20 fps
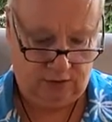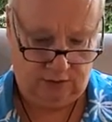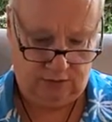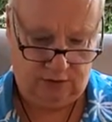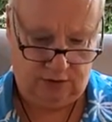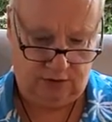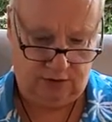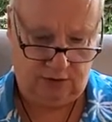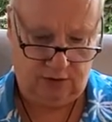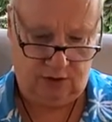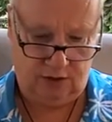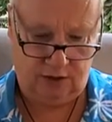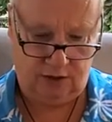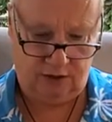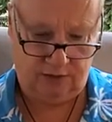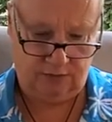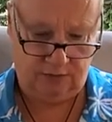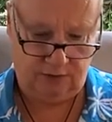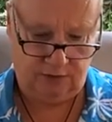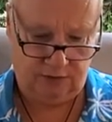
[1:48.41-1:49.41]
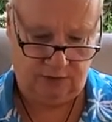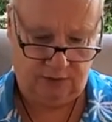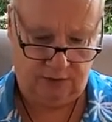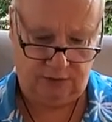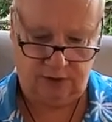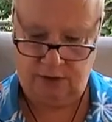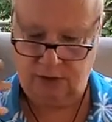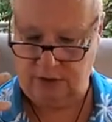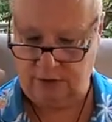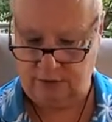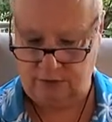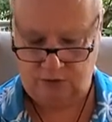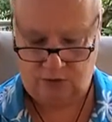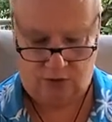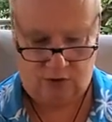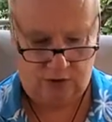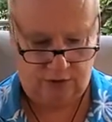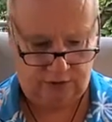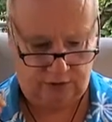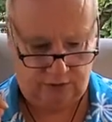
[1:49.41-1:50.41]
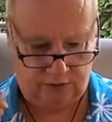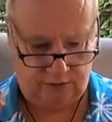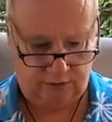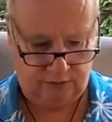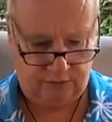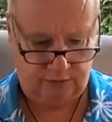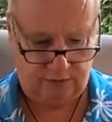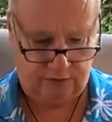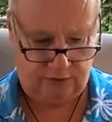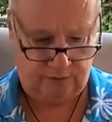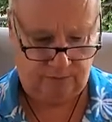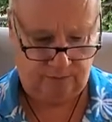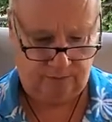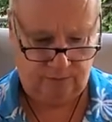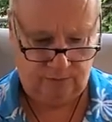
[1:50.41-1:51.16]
thank God, and I can kind of talk and everything.